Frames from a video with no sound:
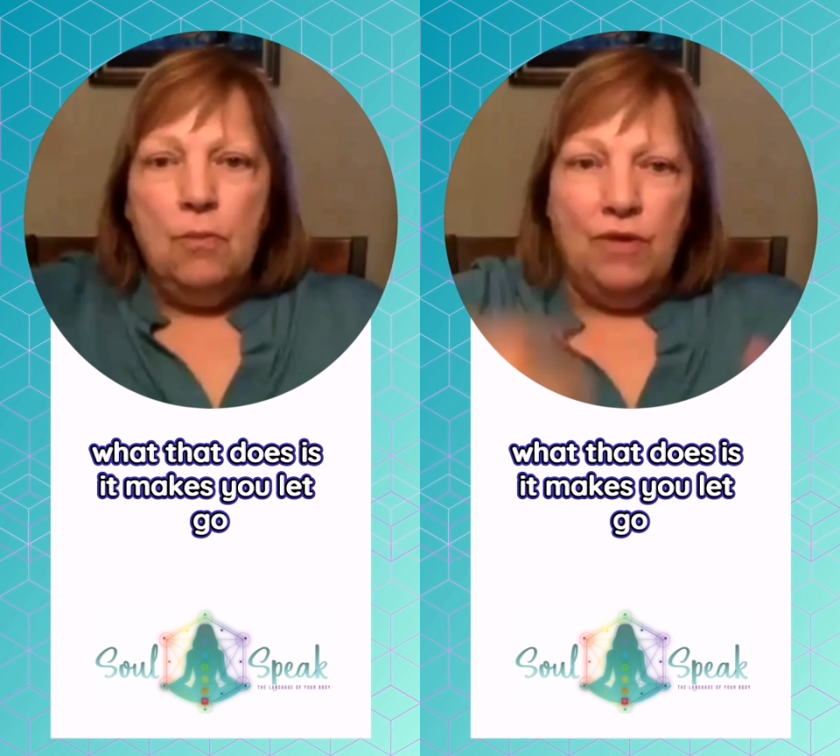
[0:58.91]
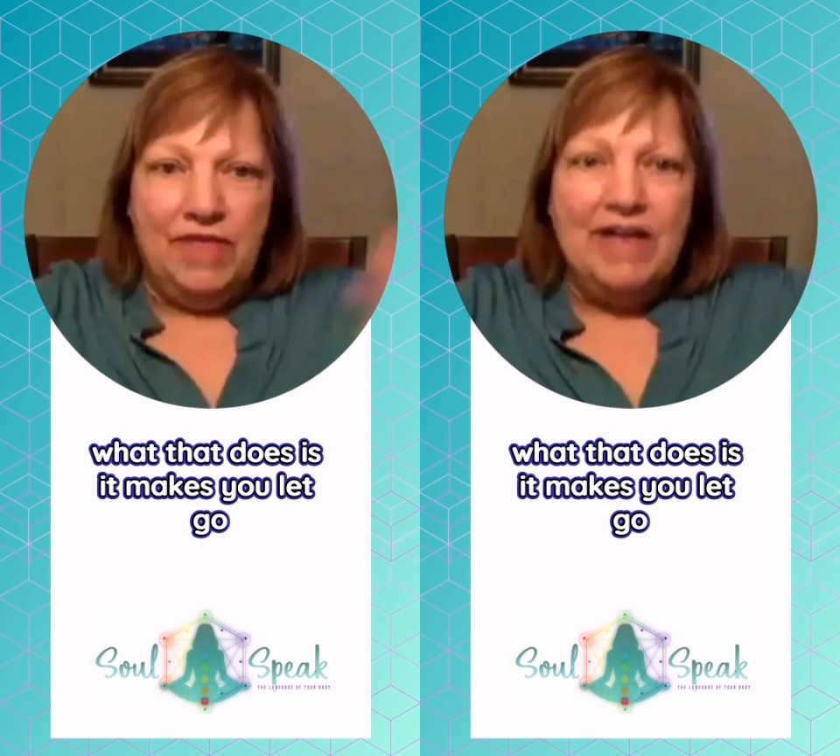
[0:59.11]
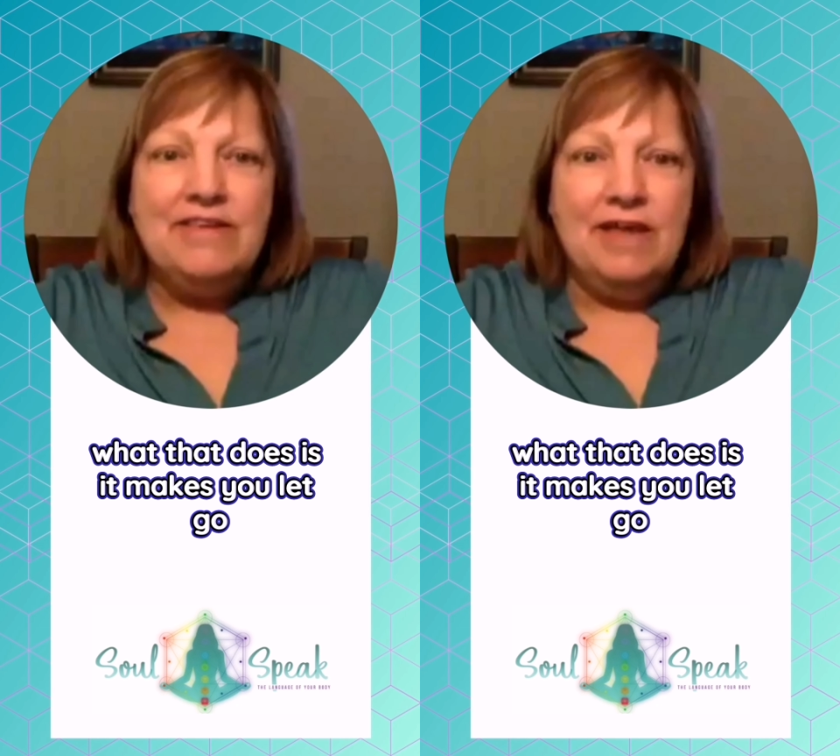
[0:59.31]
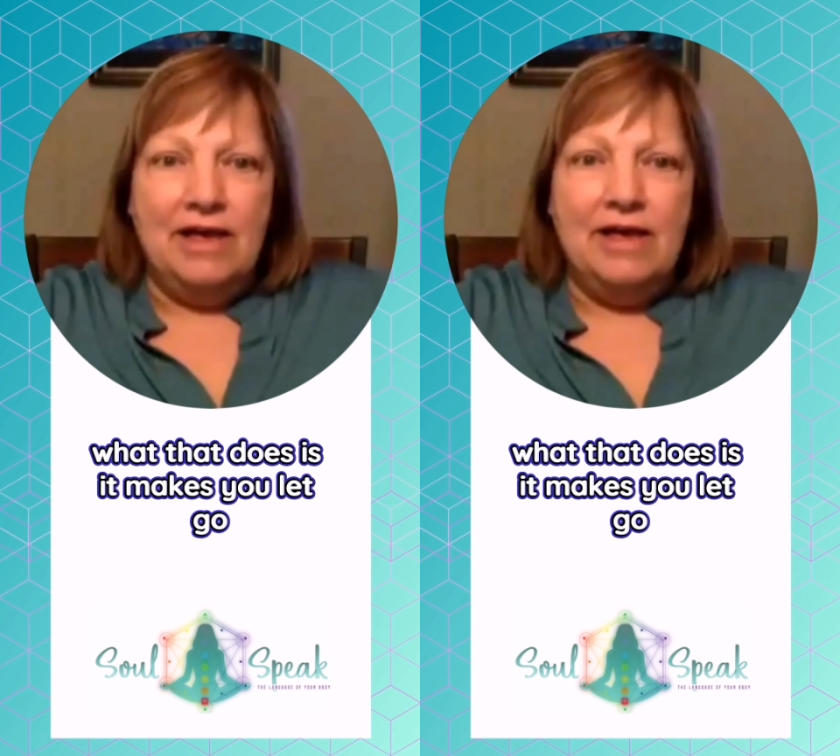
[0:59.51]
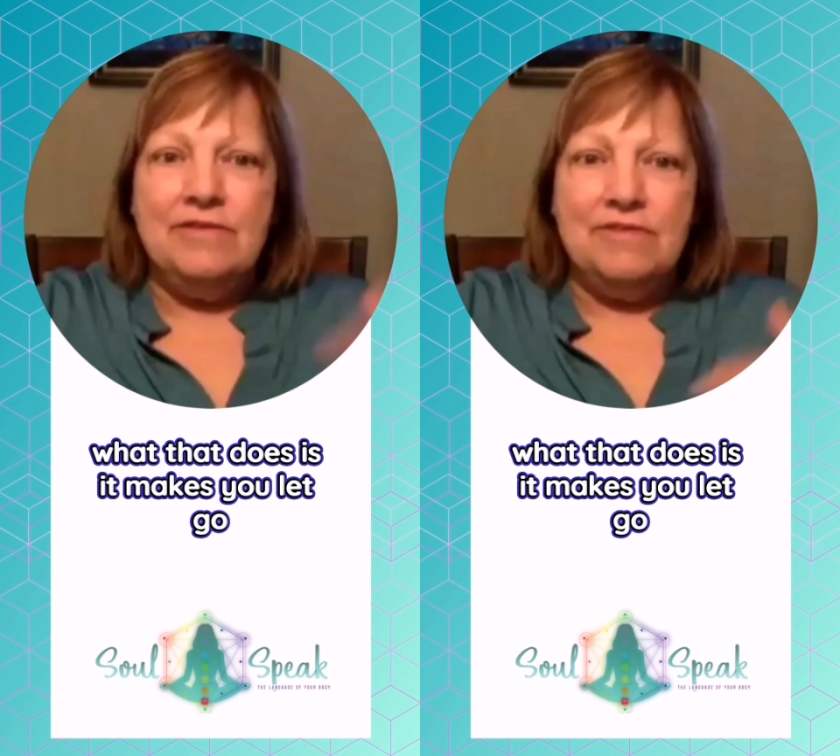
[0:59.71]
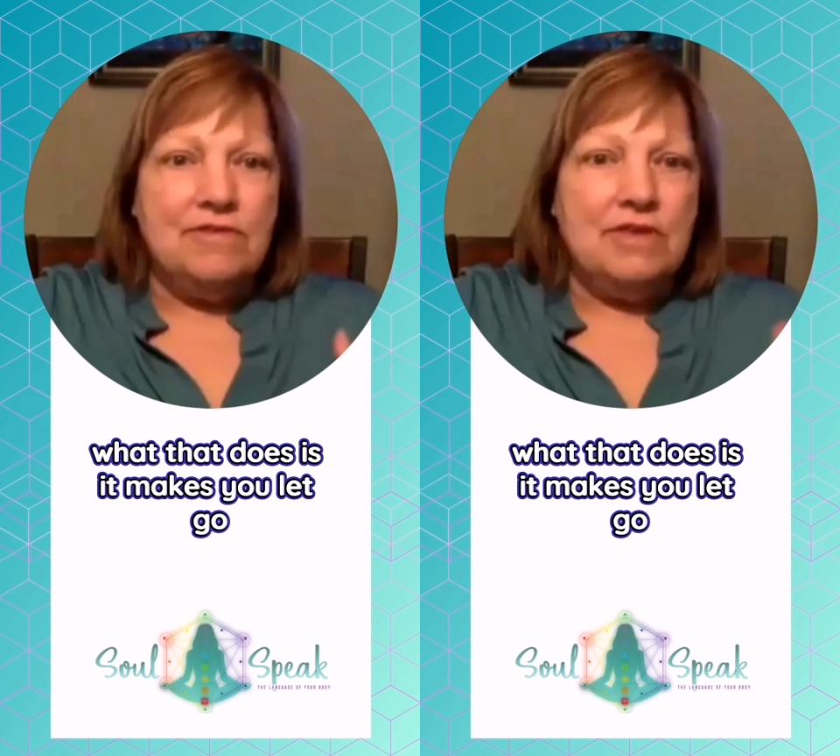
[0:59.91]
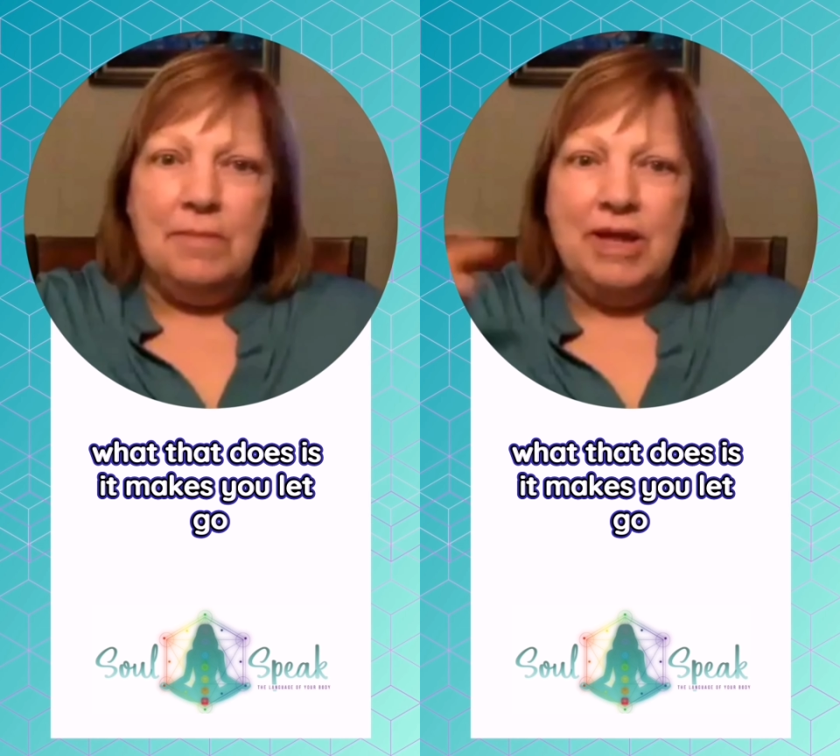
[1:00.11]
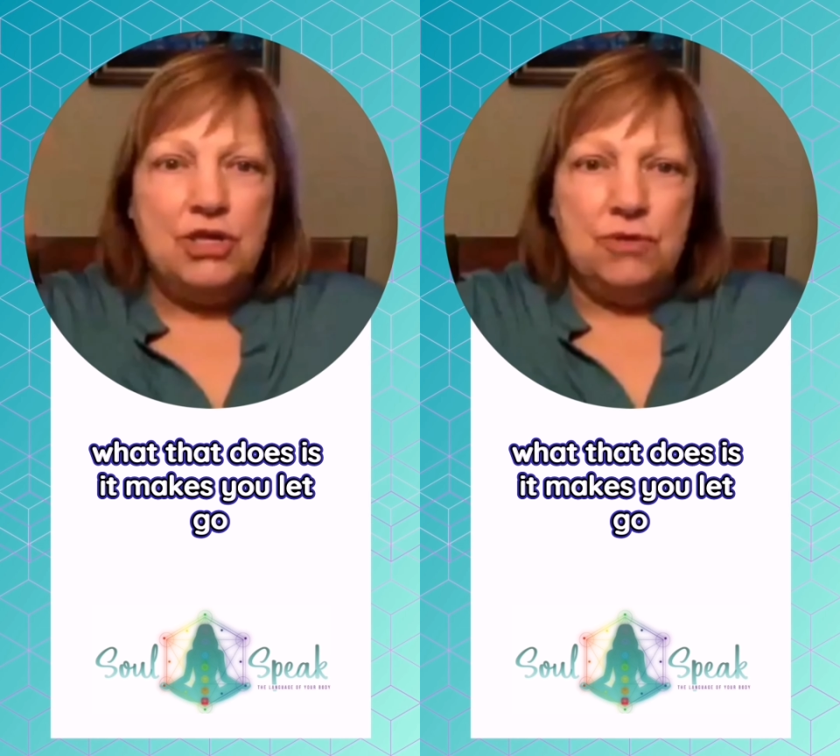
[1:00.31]
what that does is it
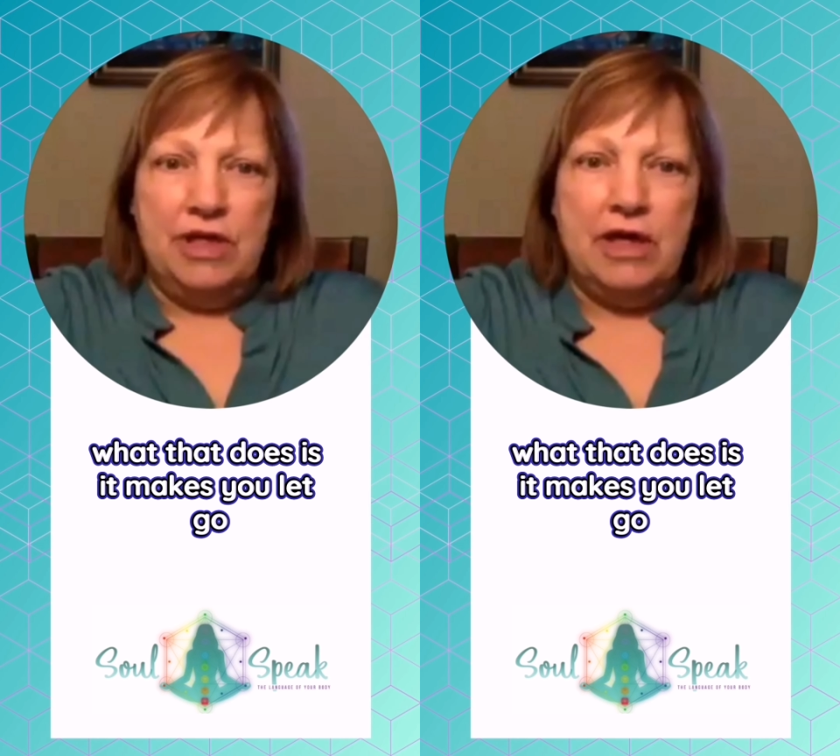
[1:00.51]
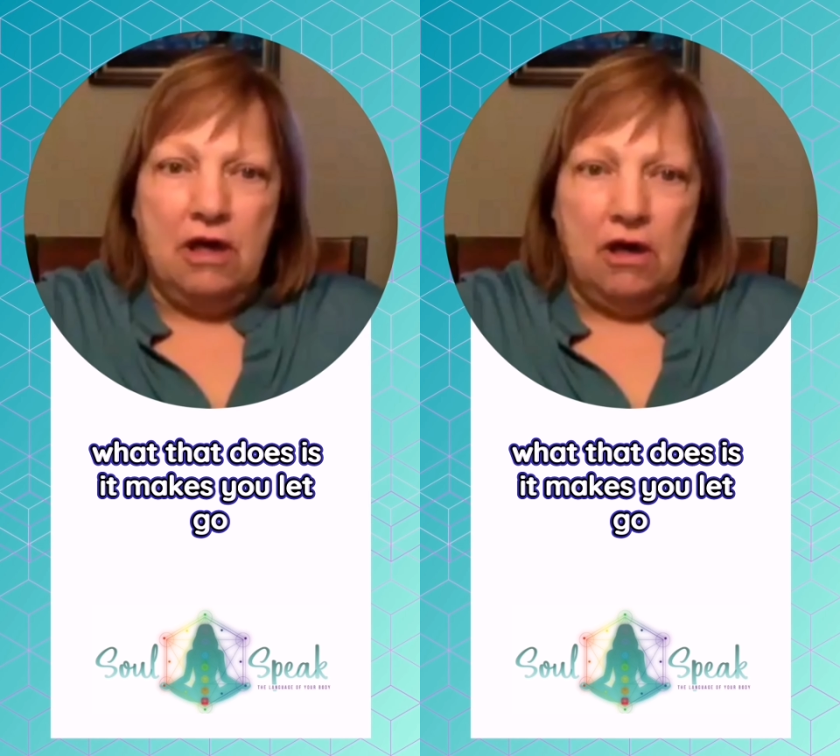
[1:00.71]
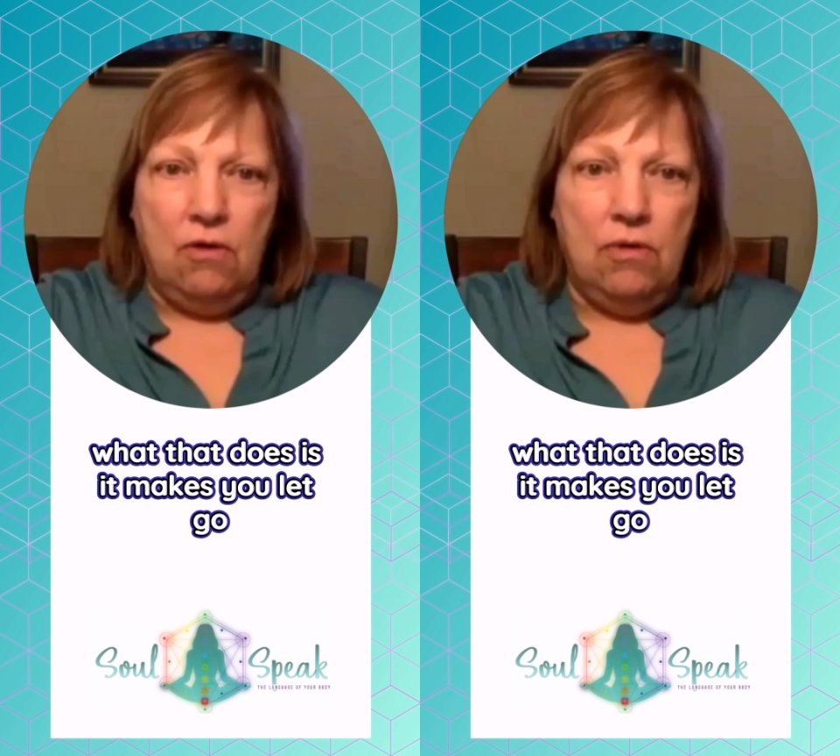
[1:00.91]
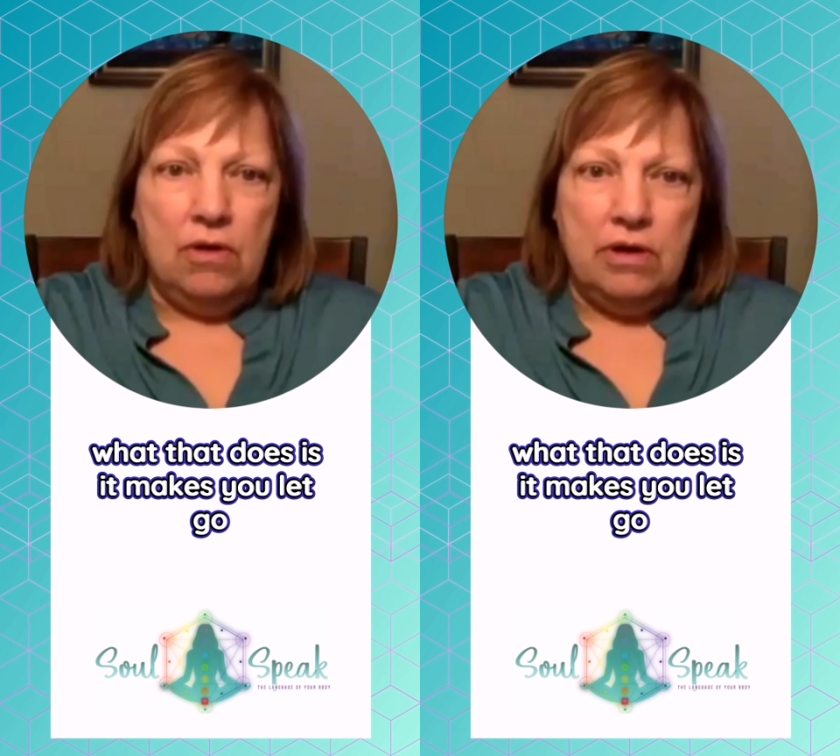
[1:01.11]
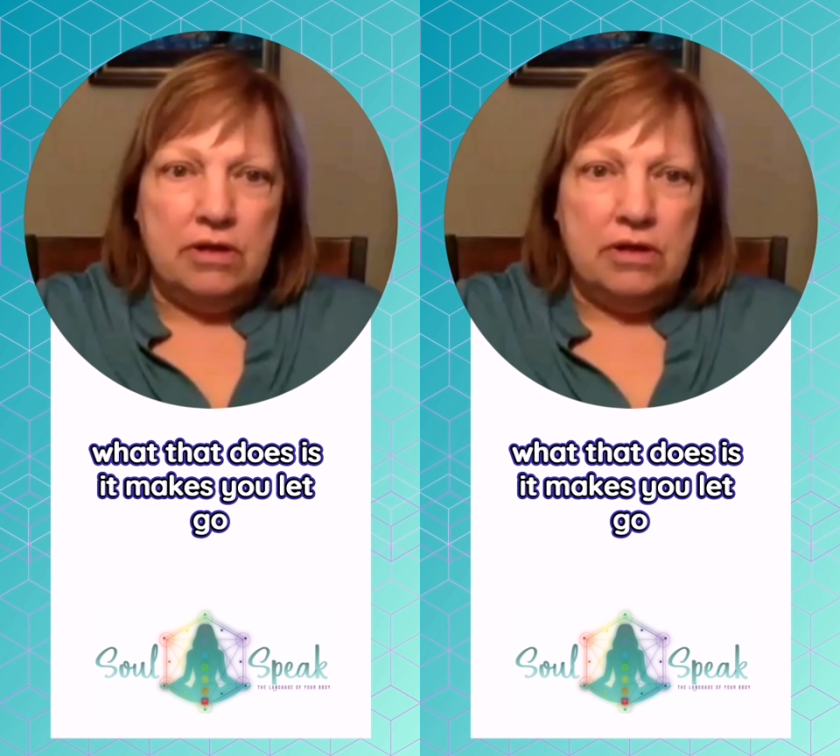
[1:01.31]
makes you let go